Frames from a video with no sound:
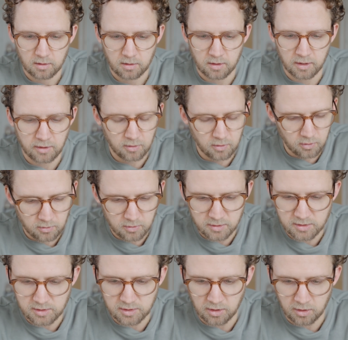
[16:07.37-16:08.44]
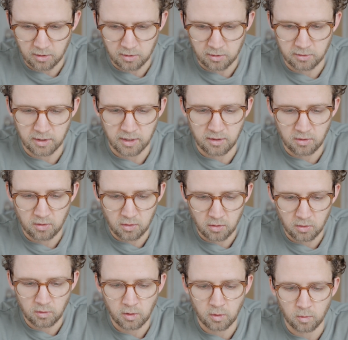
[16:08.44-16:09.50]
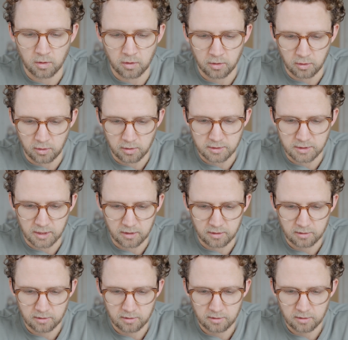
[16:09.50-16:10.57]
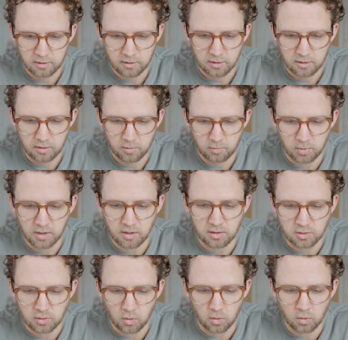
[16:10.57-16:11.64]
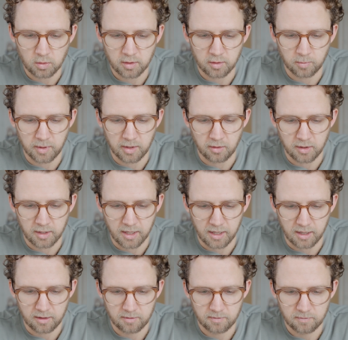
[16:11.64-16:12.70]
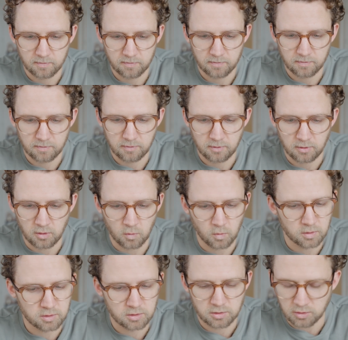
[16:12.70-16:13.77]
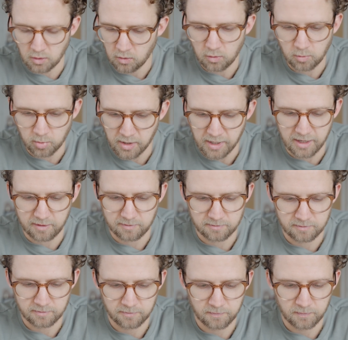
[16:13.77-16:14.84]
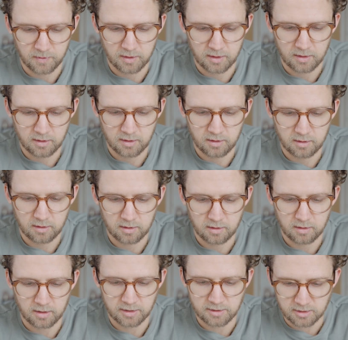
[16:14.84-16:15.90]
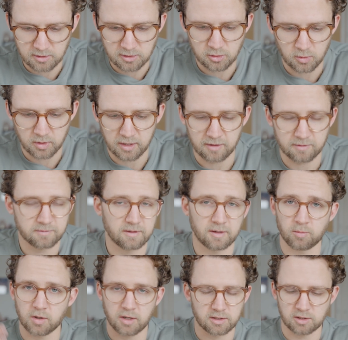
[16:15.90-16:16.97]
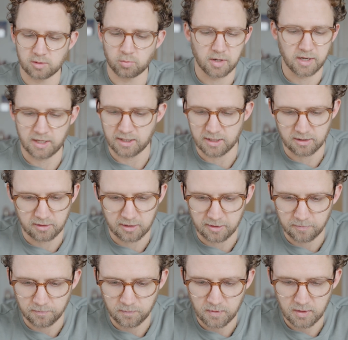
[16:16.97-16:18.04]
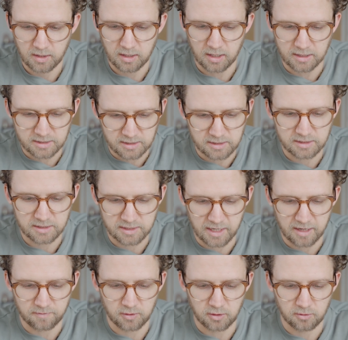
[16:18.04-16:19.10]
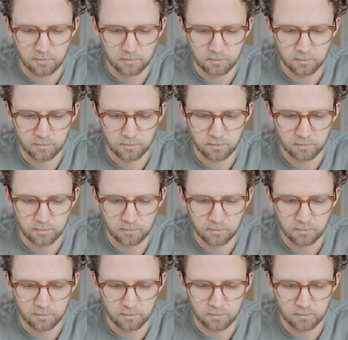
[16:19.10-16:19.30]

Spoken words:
I know this is hard. I know you are hurting, but it is all going to be okay. You were so brave. I didn't do enough, and Brian's just breaking down here. I didn't save you.